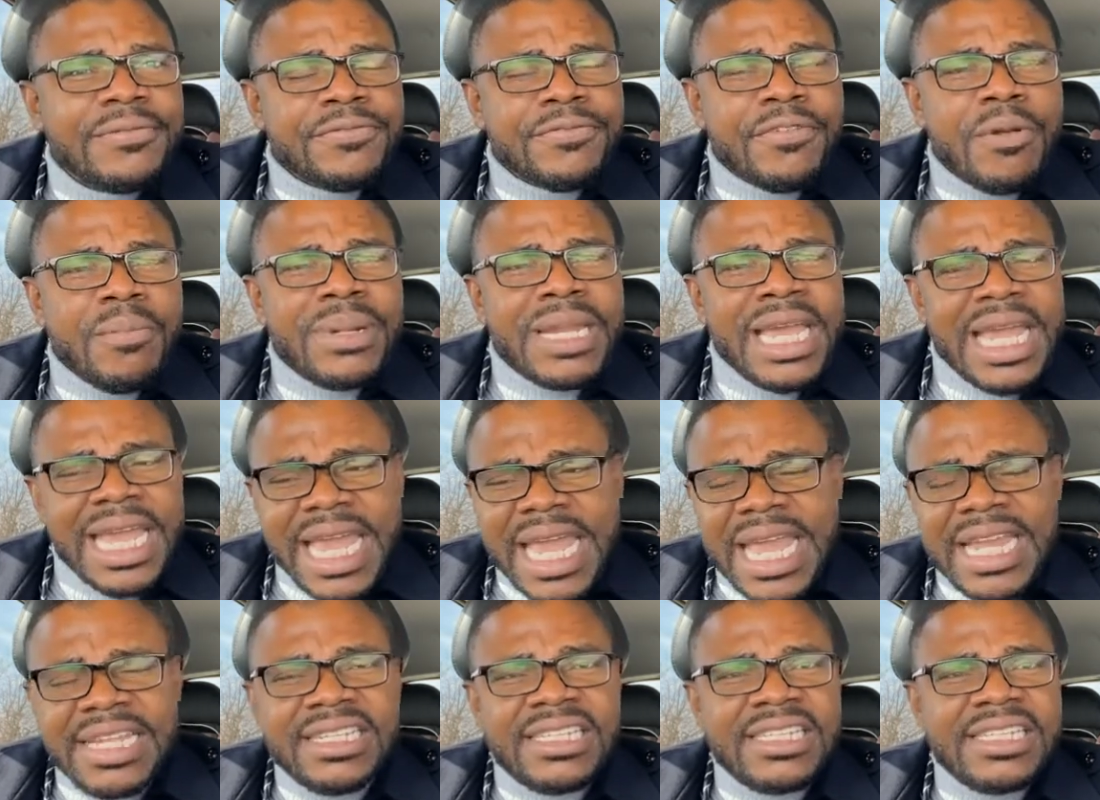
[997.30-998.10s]
from the
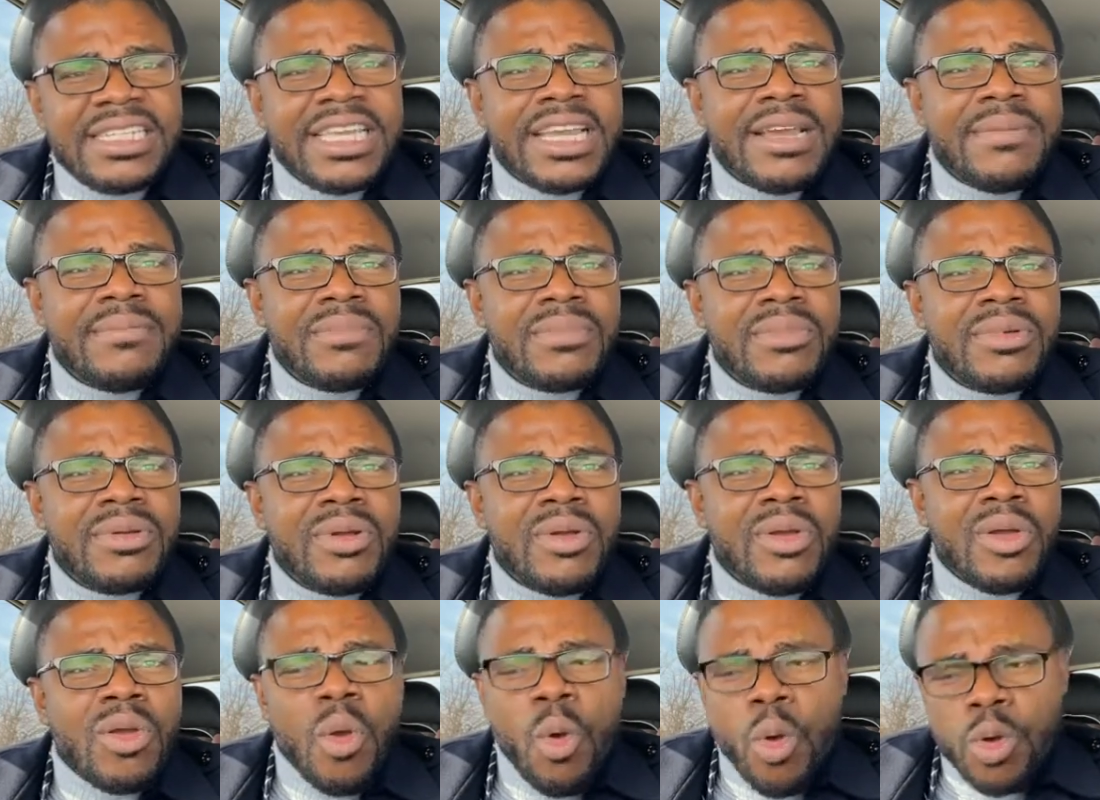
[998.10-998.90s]
ATM
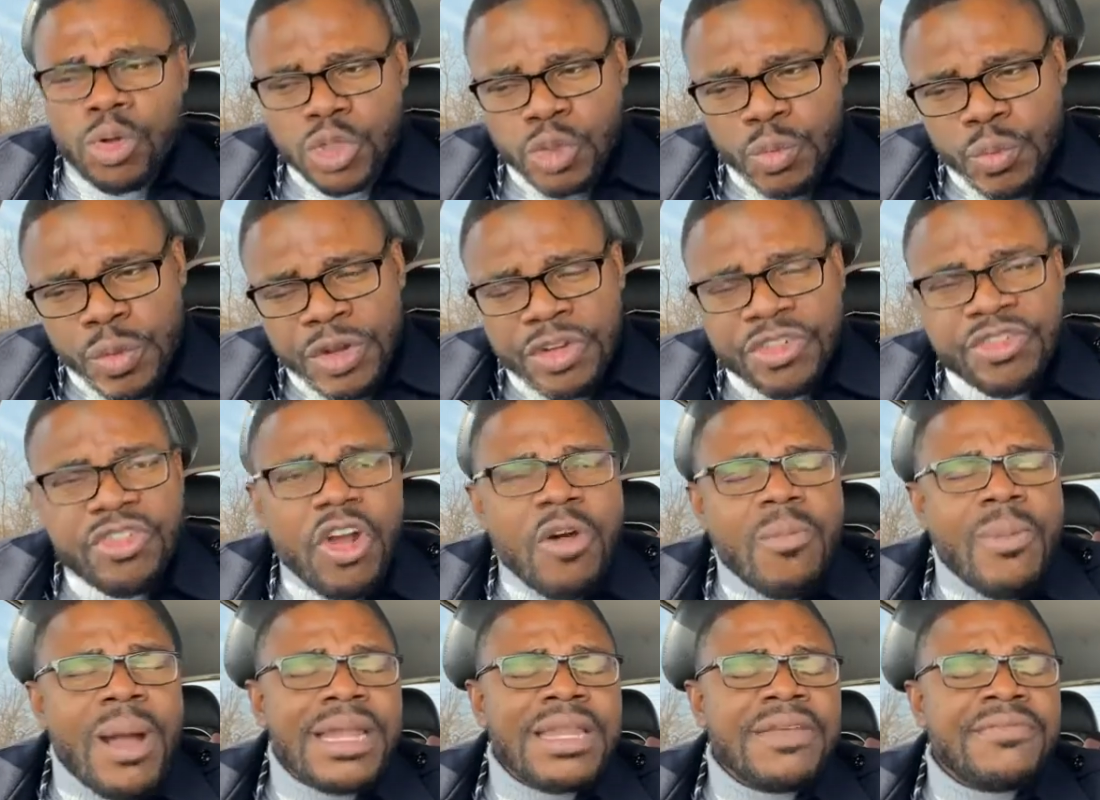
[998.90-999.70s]
or to
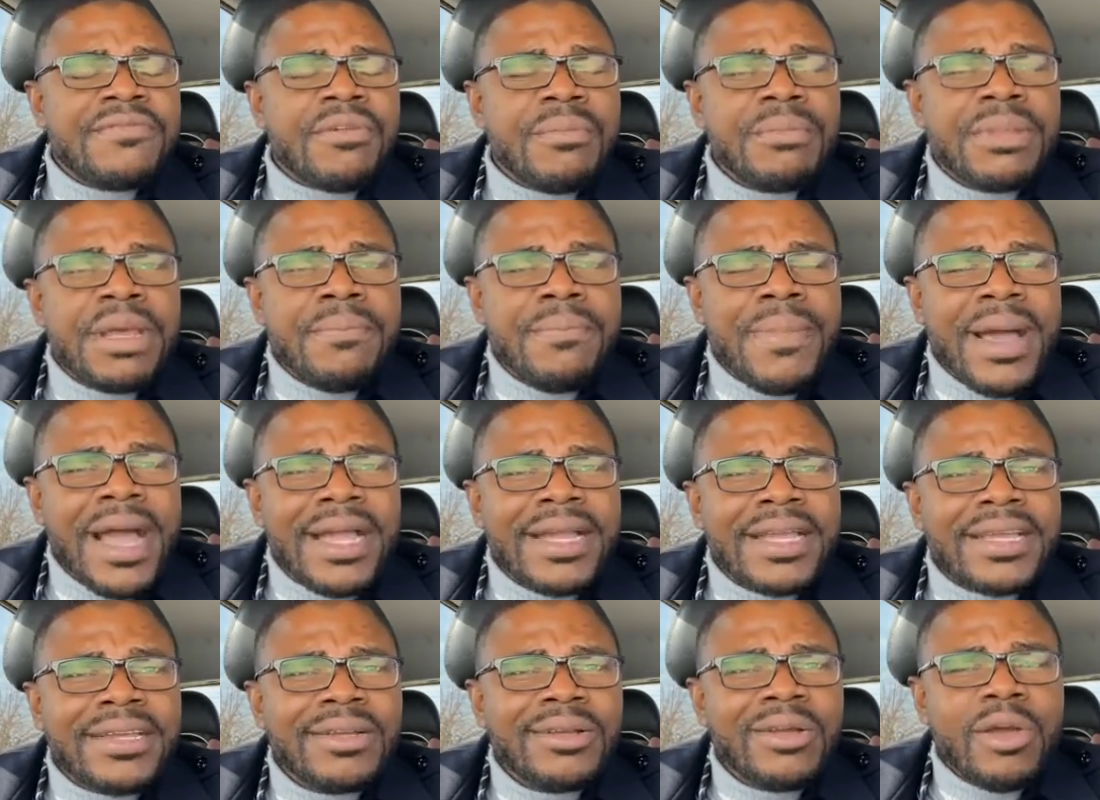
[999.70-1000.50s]
withdraw money from the
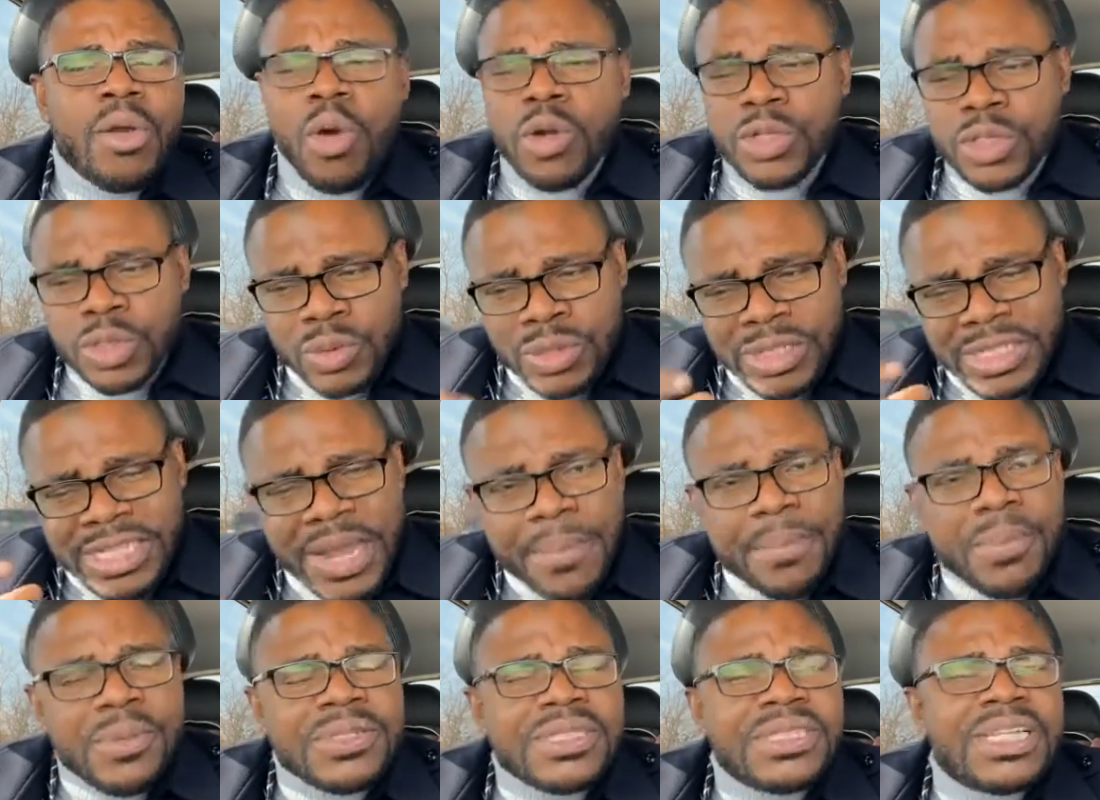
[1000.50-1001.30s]
bank or to
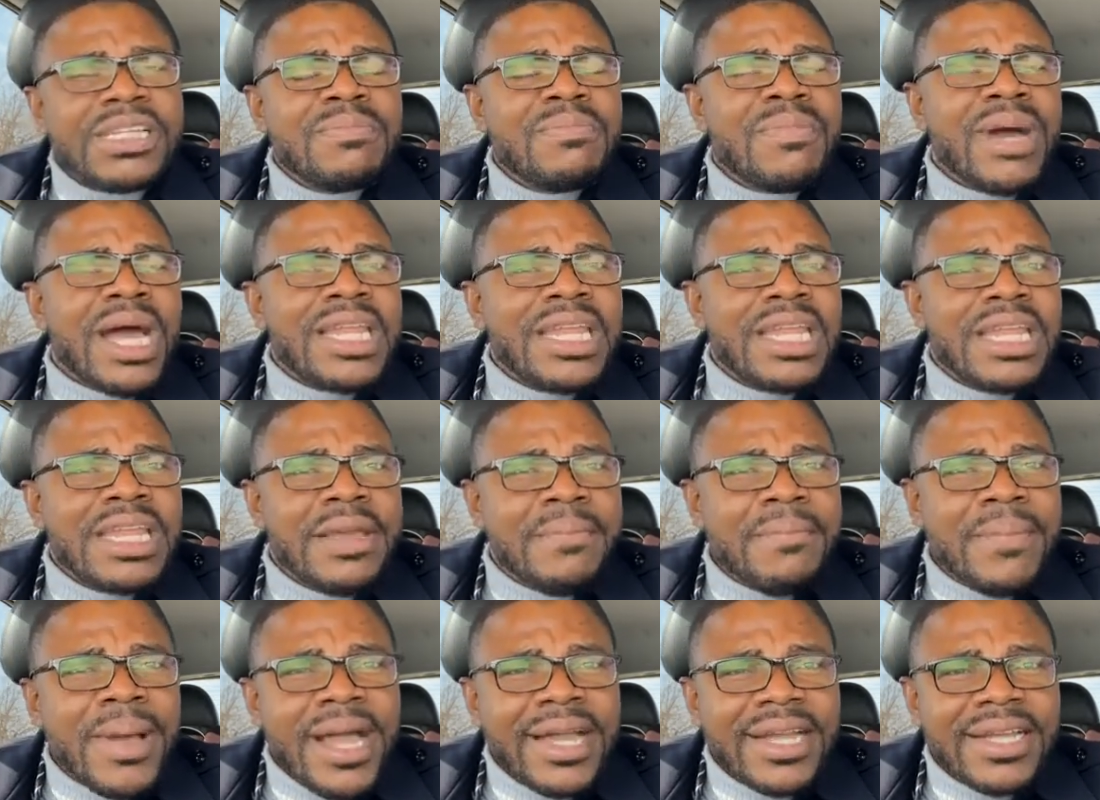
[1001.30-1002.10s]
deposit money in
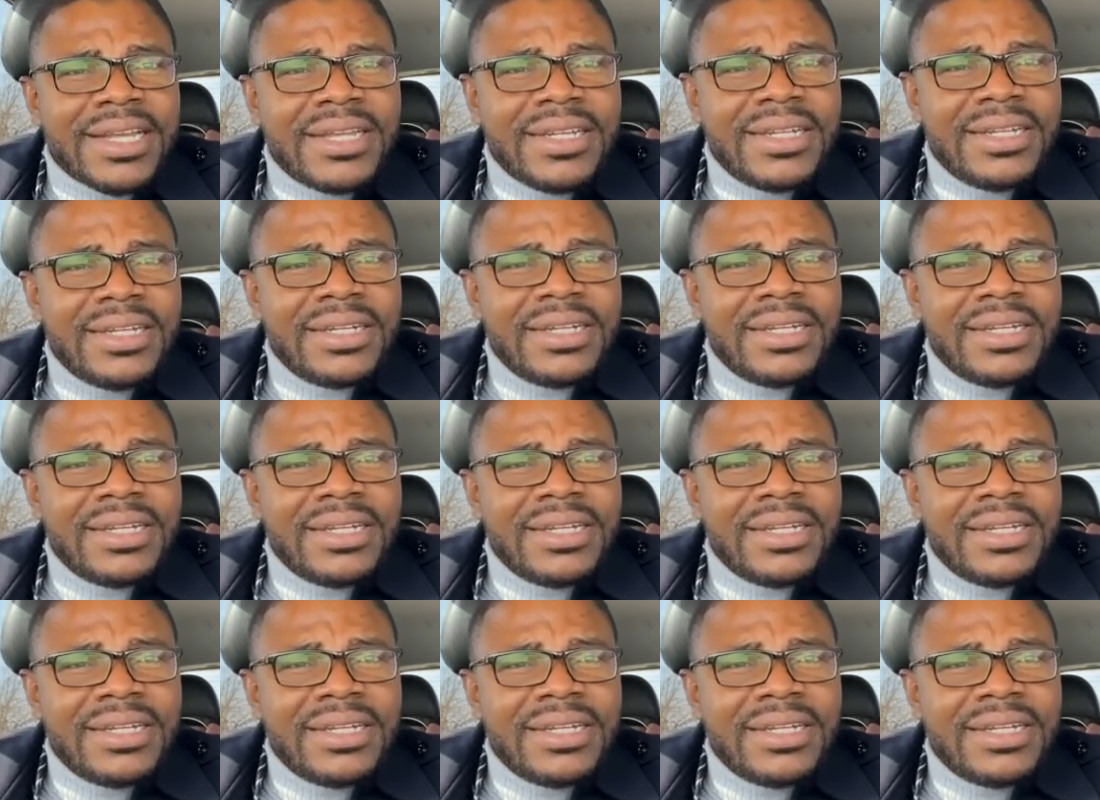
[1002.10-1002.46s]
the bank?